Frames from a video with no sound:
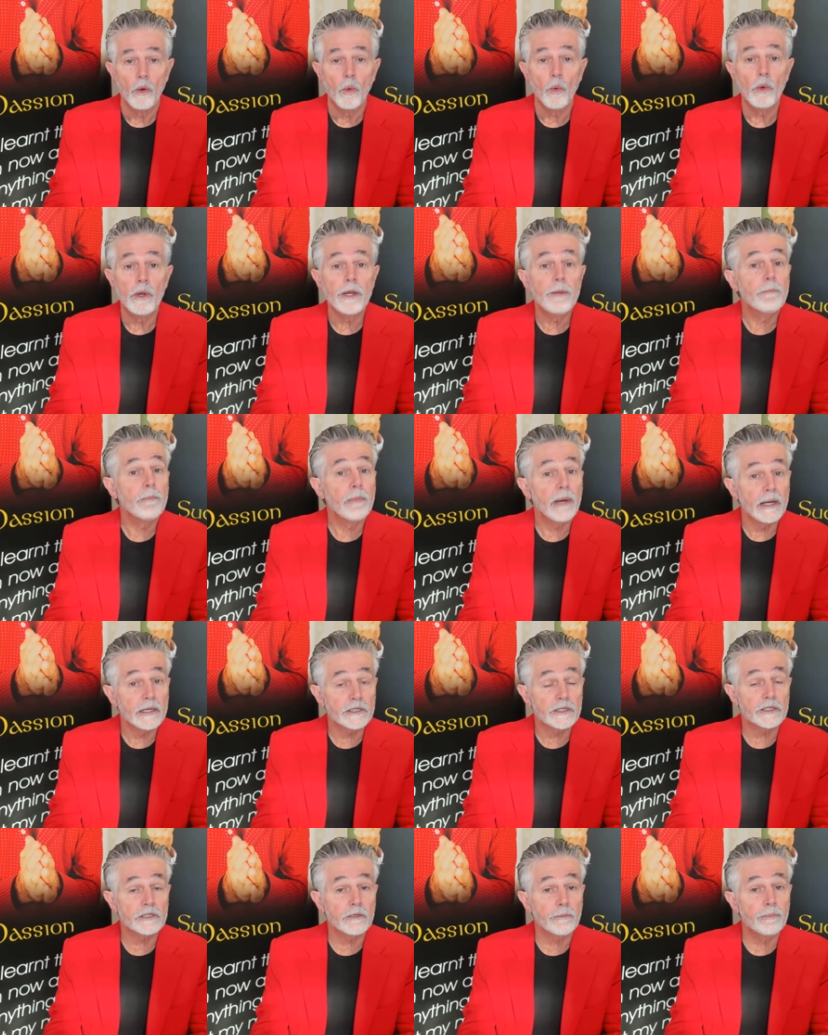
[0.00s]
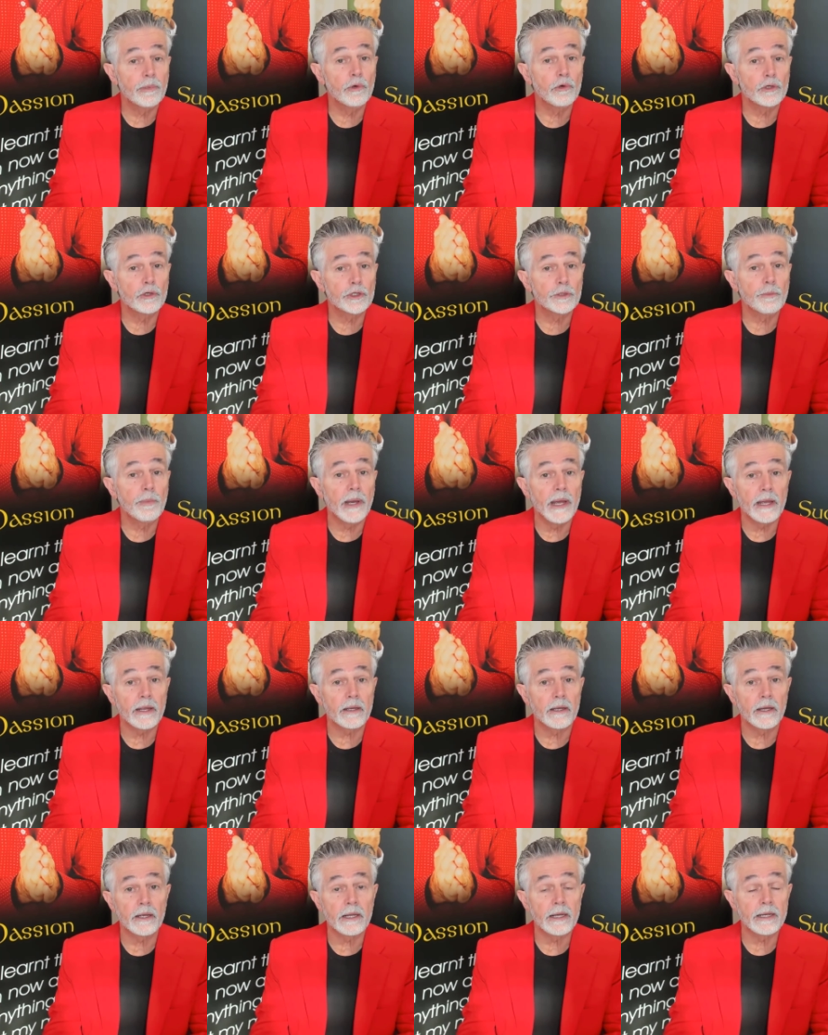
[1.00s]
We must push
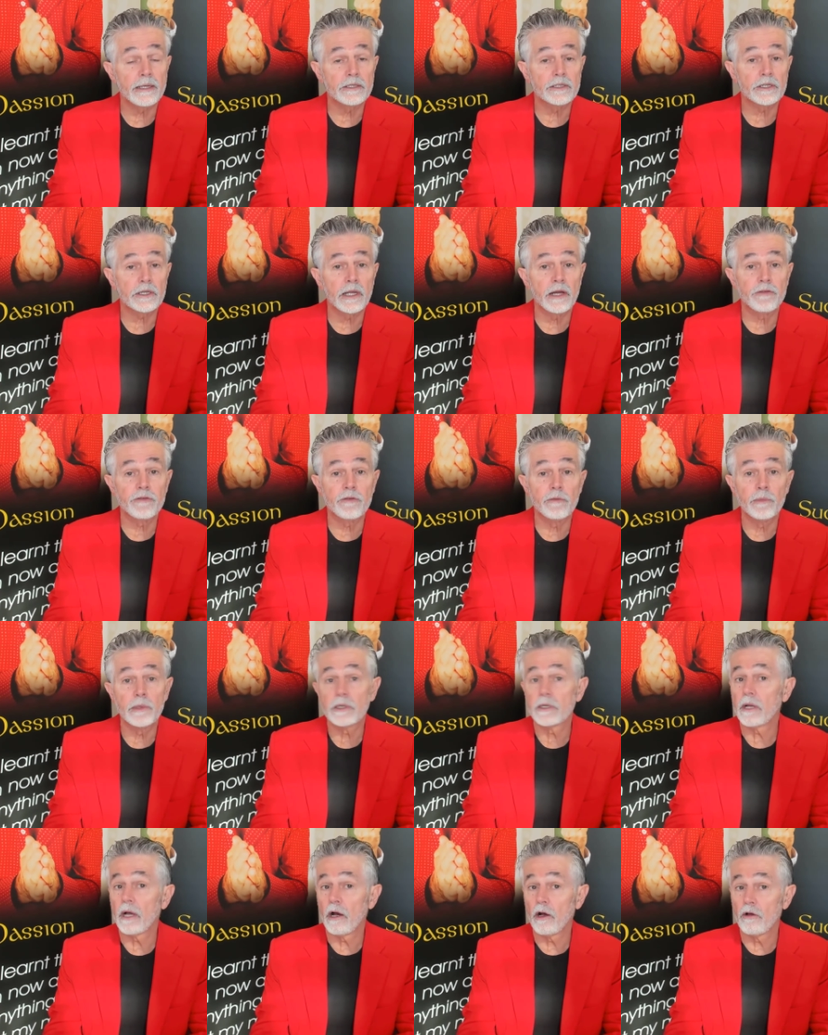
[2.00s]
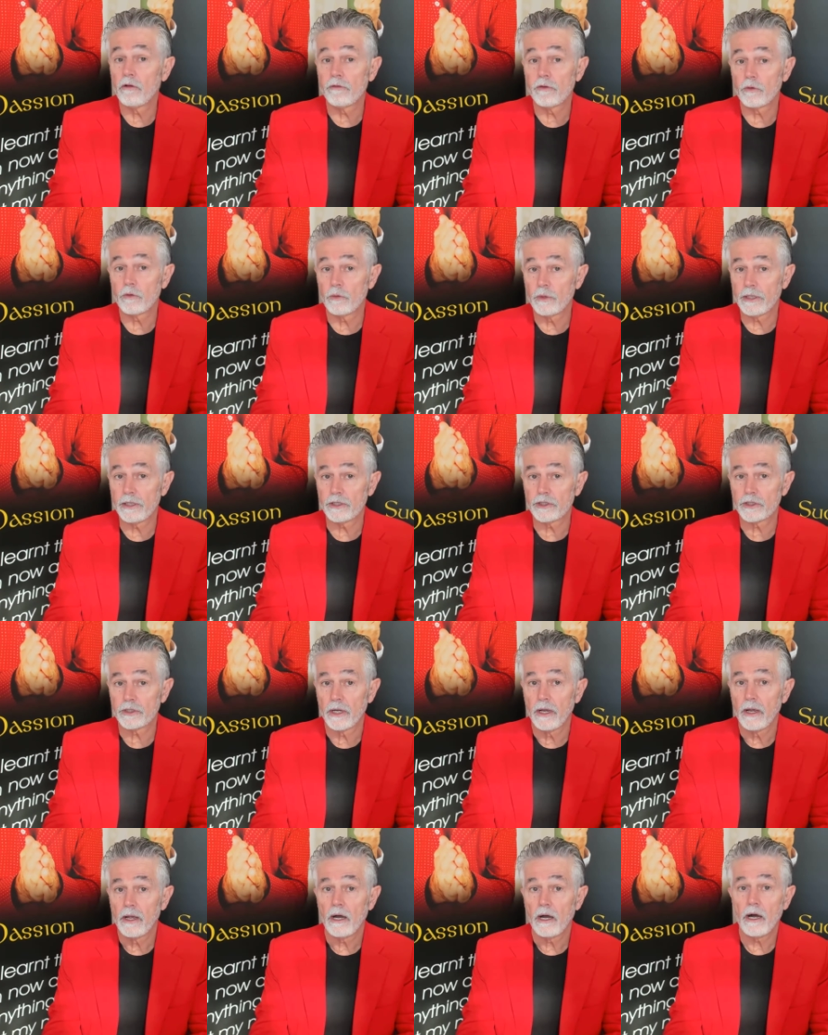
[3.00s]
back against government overreach.